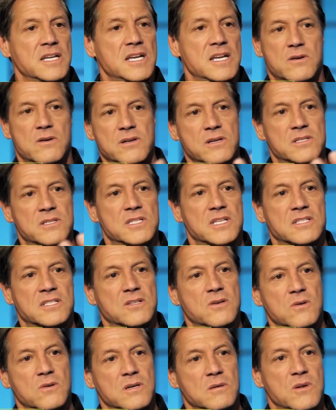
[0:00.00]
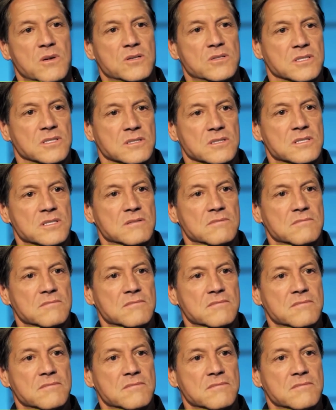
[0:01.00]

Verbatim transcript: Like, here are your six core emotions.